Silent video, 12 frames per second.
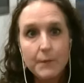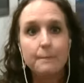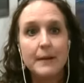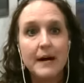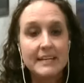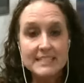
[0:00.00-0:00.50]

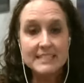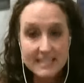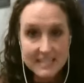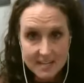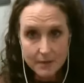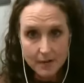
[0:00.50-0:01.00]
My
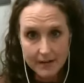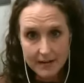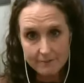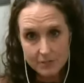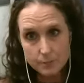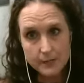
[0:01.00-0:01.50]
team, our
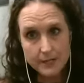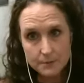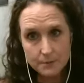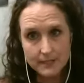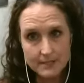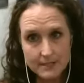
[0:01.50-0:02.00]
average price
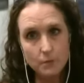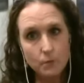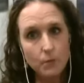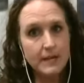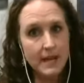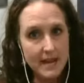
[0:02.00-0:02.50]
point is at
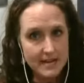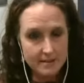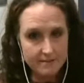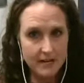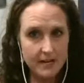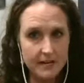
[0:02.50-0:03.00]
one
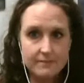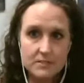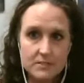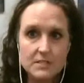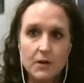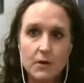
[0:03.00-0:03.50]
eighty-five,
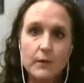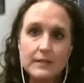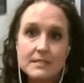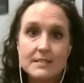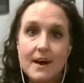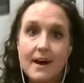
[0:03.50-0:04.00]
so
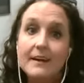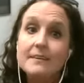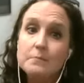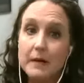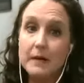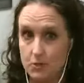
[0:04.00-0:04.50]
it's
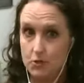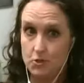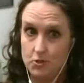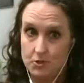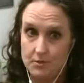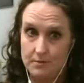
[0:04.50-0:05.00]
not much.